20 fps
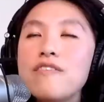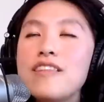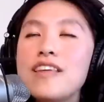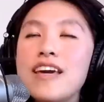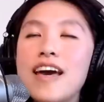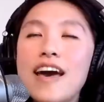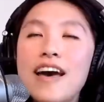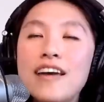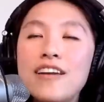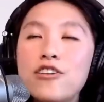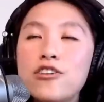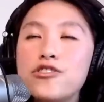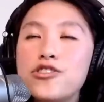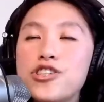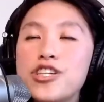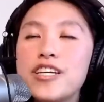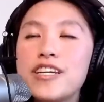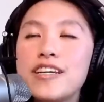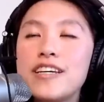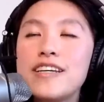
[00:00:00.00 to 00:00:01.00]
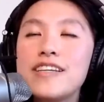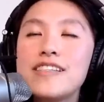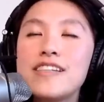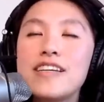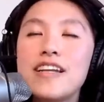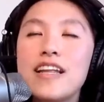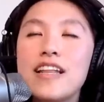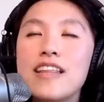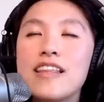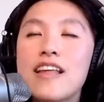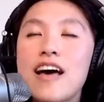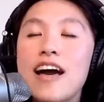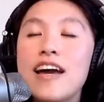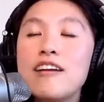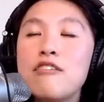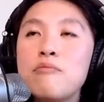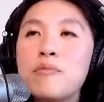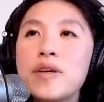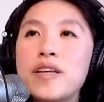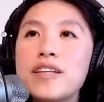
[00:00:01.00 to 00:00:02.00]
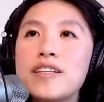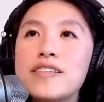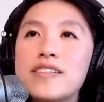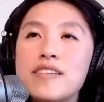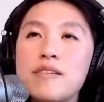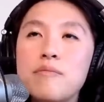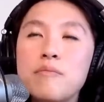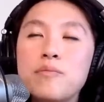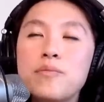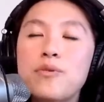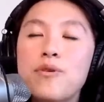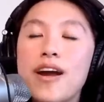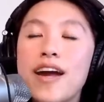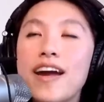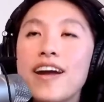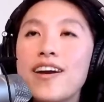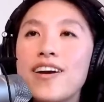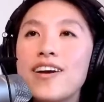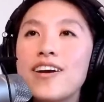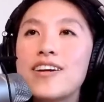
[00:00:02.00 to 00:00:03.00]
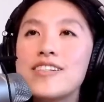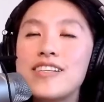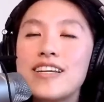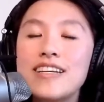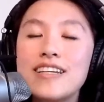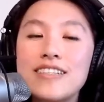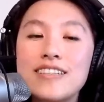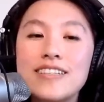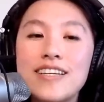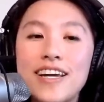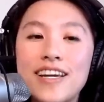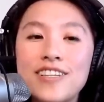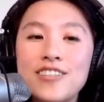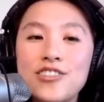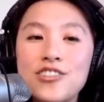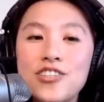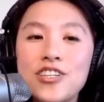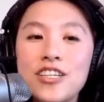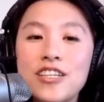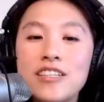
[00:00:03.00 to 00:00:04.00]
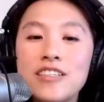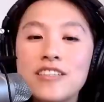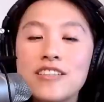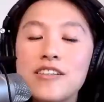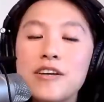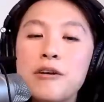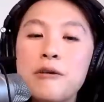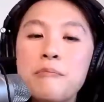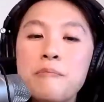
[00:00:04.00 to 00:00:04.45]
of the energies and alignments and prayers and intentions